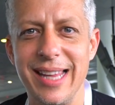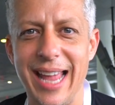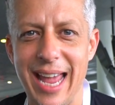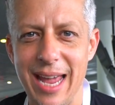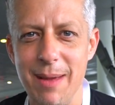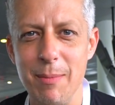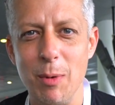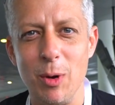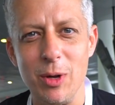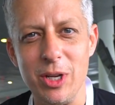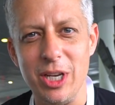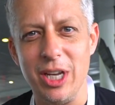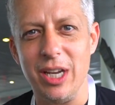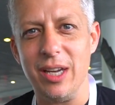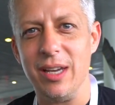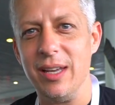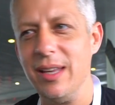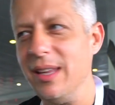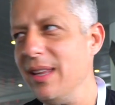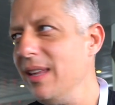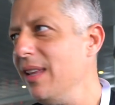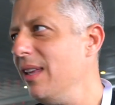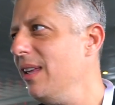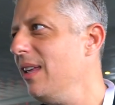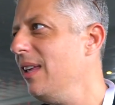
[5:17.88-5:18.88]
name on you.
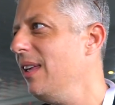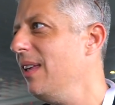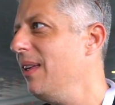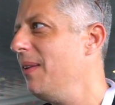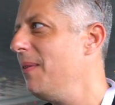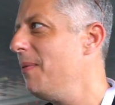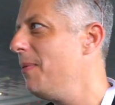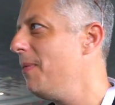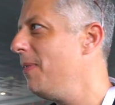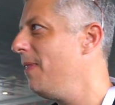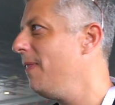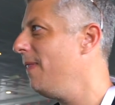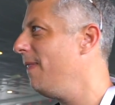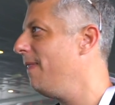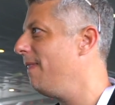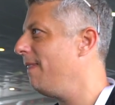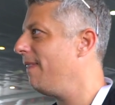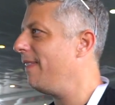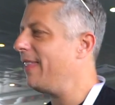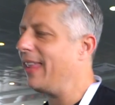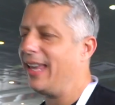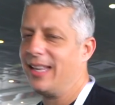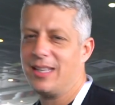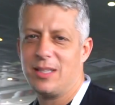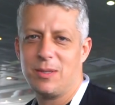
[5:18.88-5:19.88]

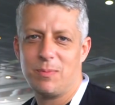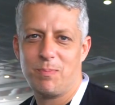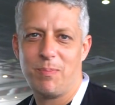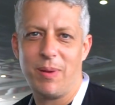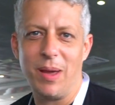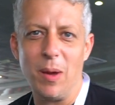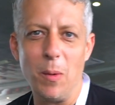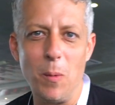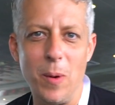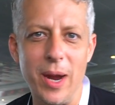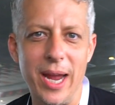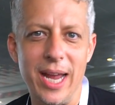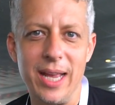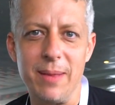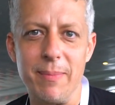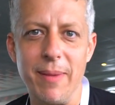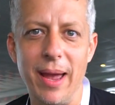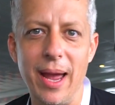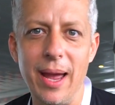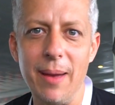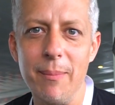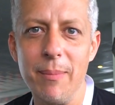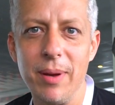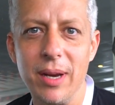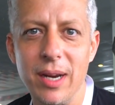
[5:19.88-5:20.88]
It's a bit weird,
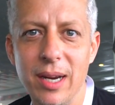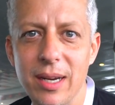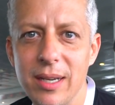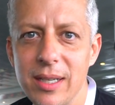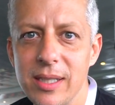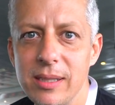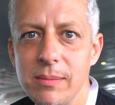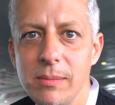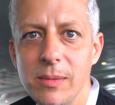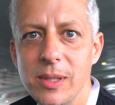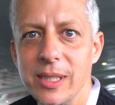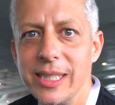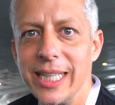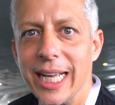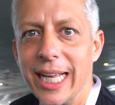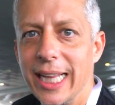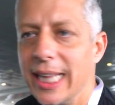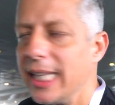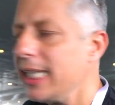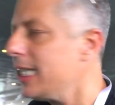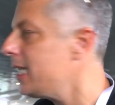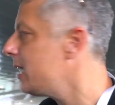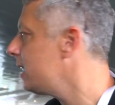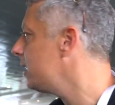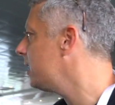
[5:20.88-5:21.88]
man, but come on,
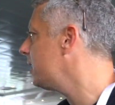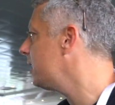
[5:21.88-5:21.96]
Alex.